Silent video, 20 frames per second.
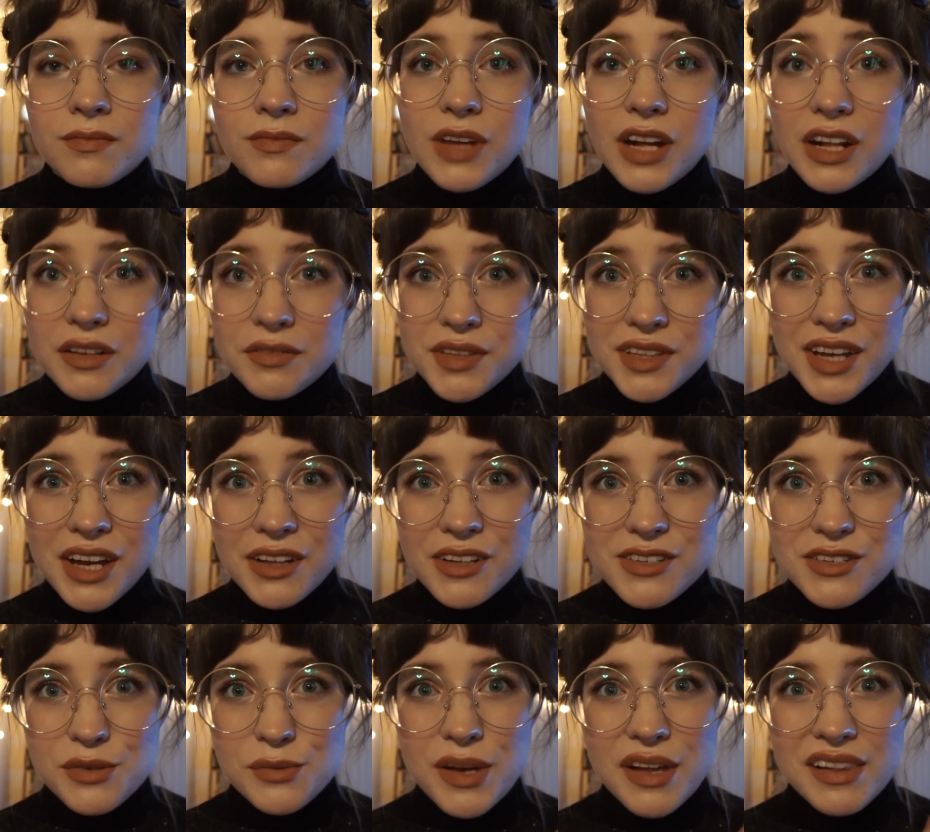all of the
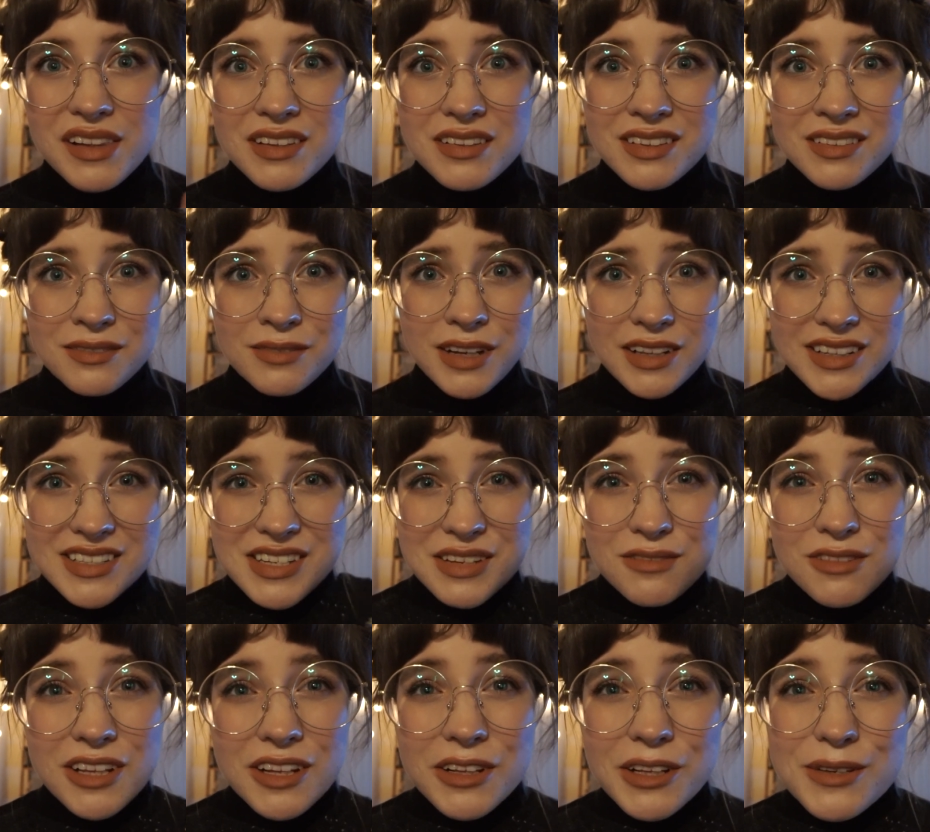colors are
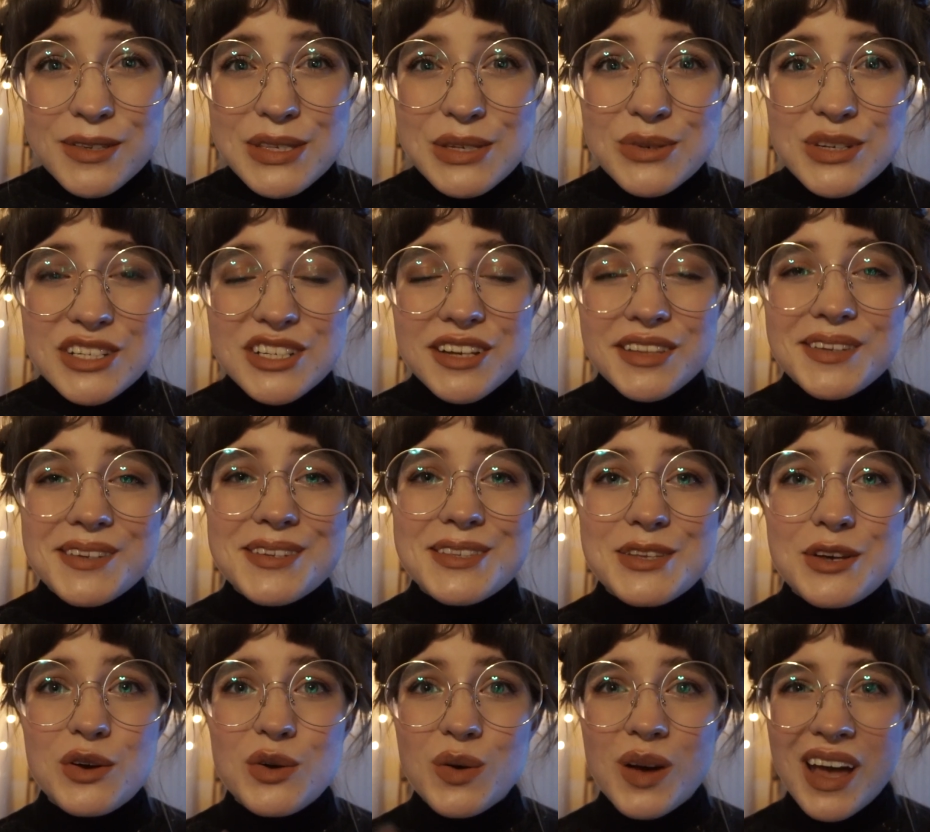relatively close to each other,
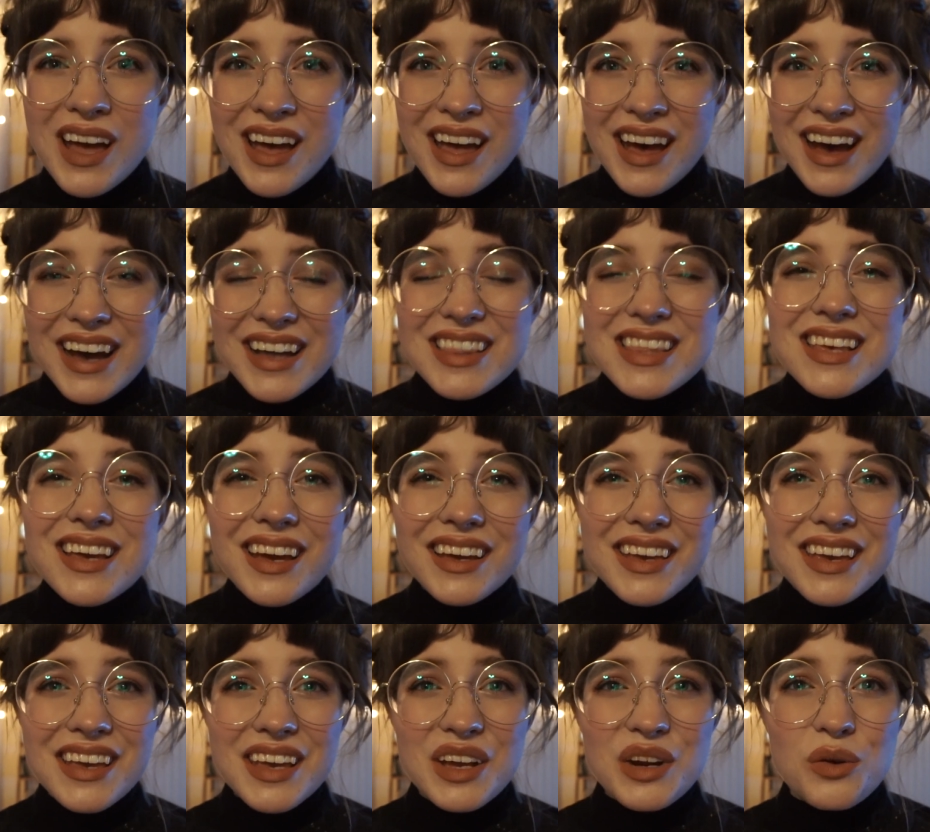so I think I
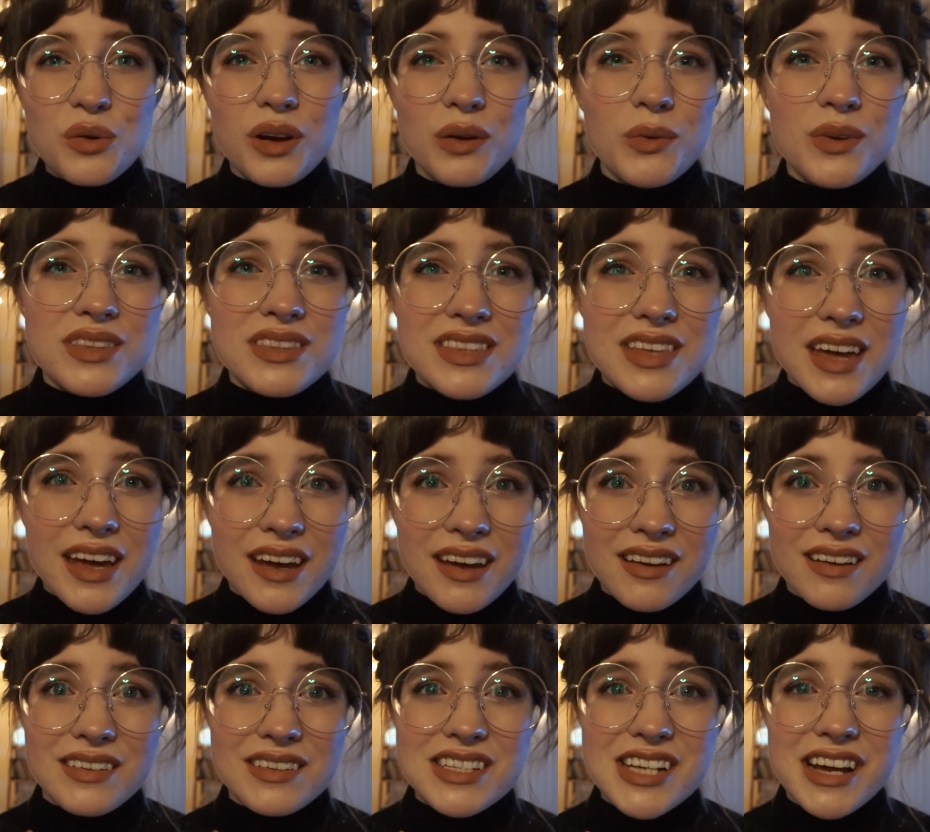can get away with
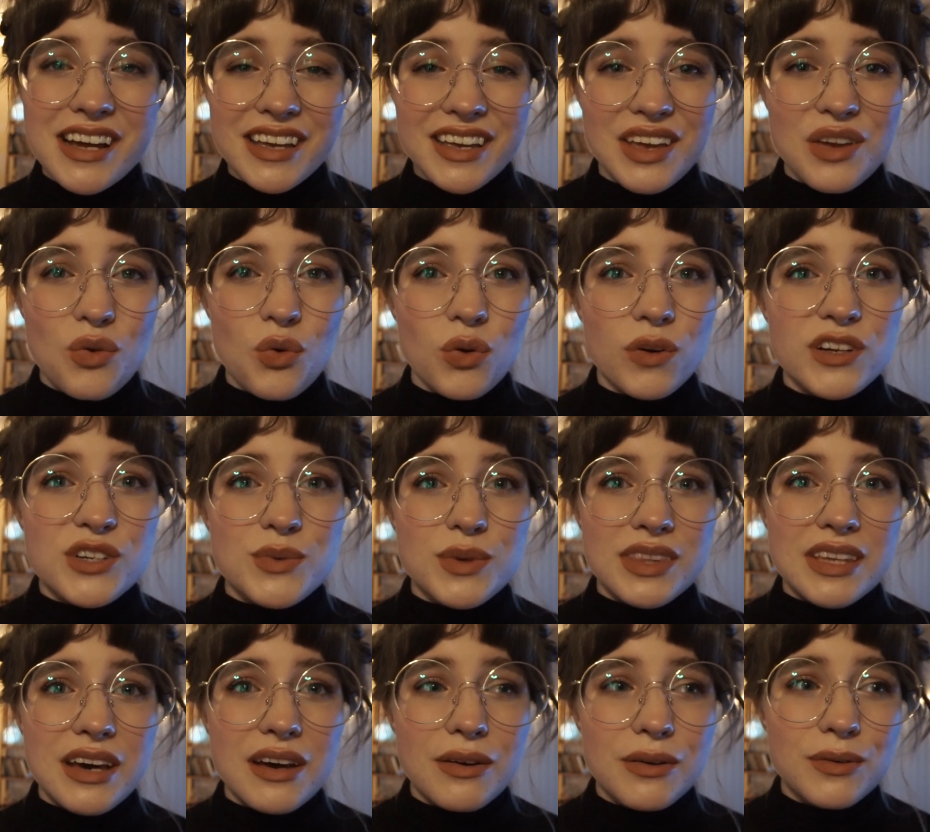dyeing it orange
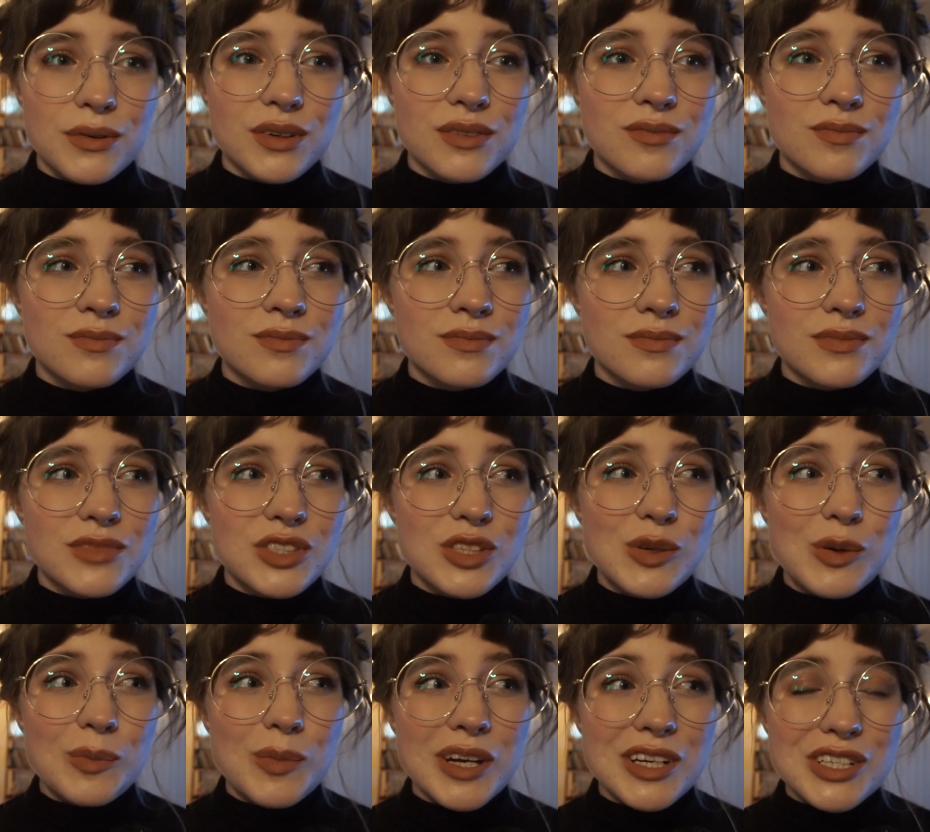without
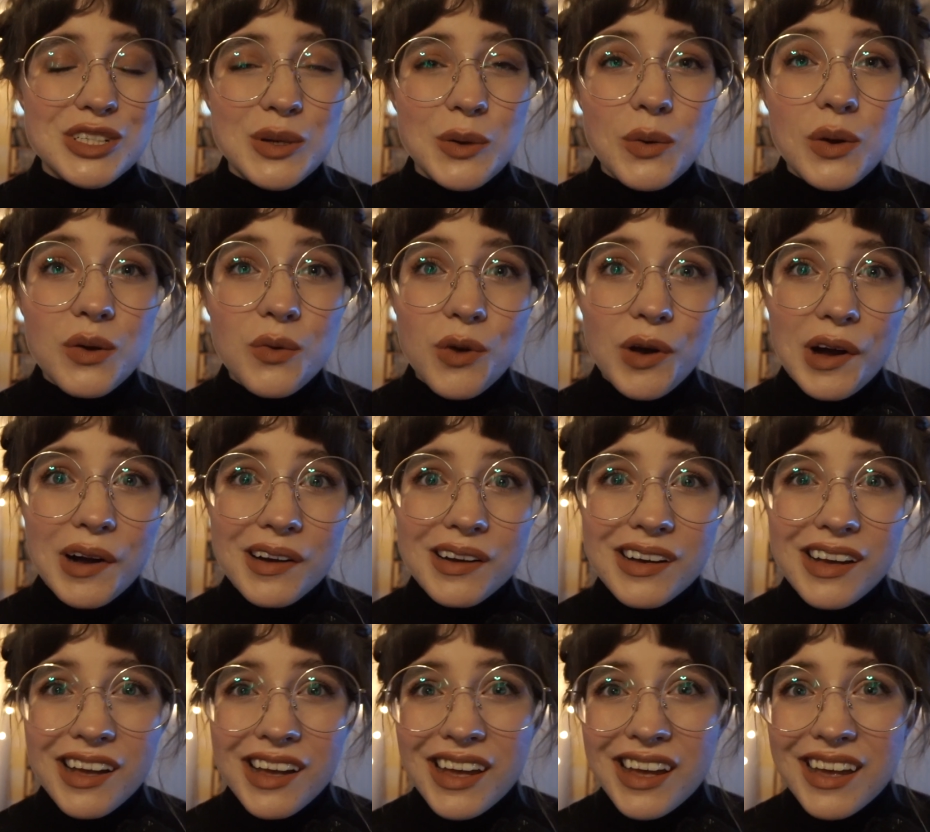too much going wrong.
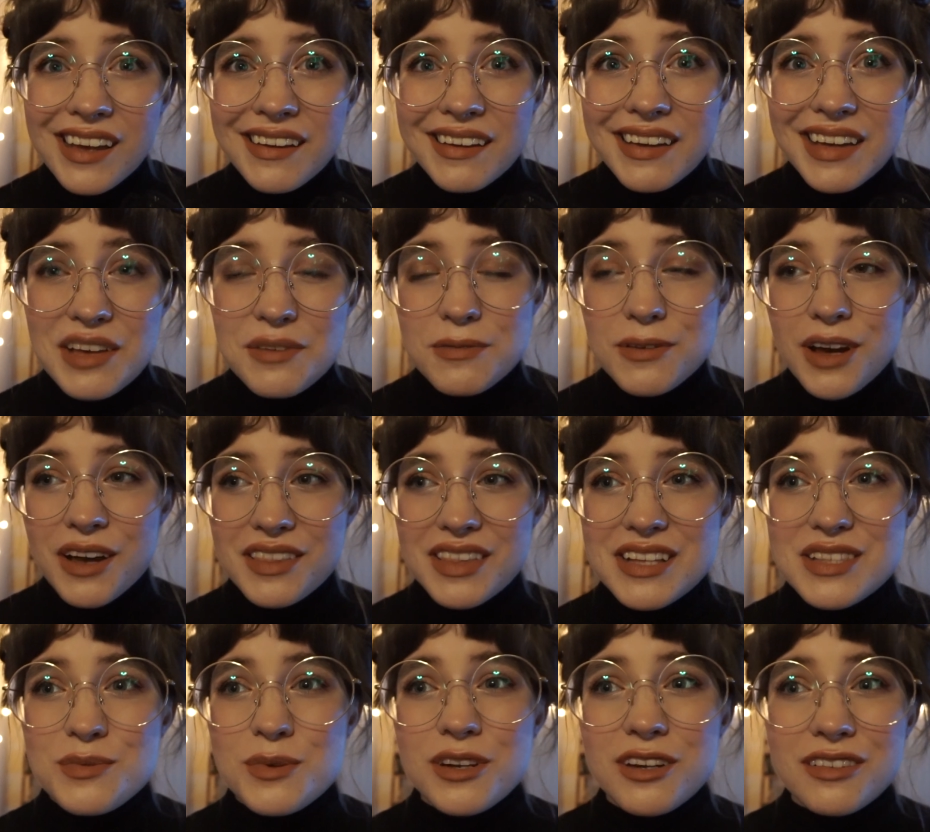If not,
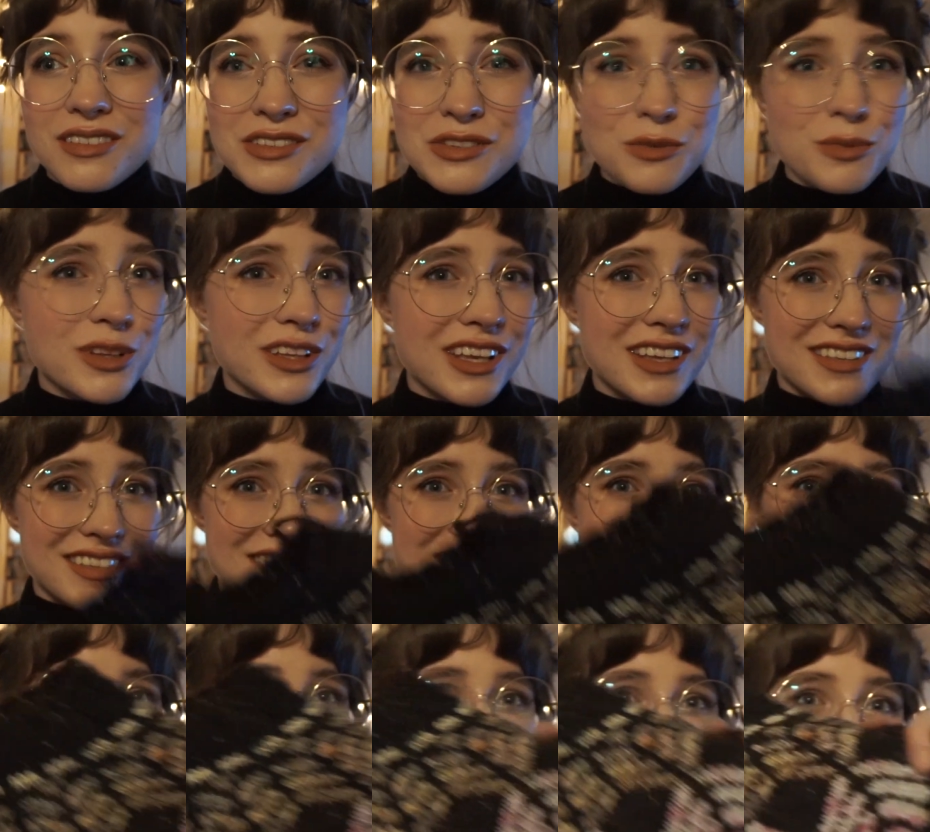that's what duplicate
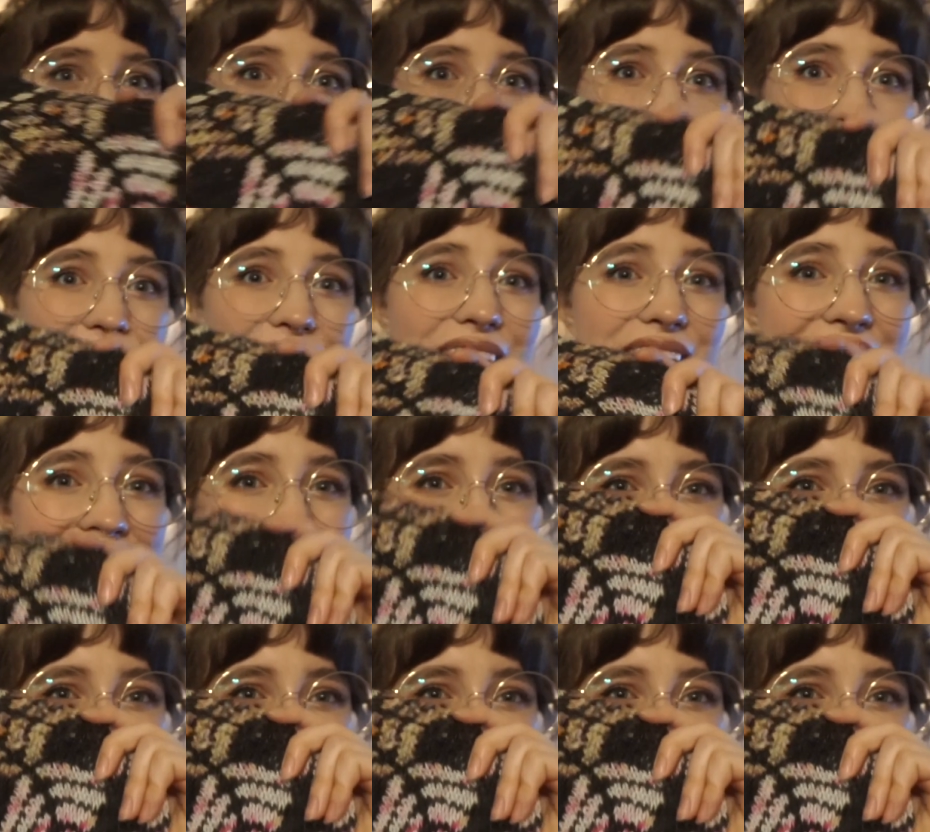stitch is all about.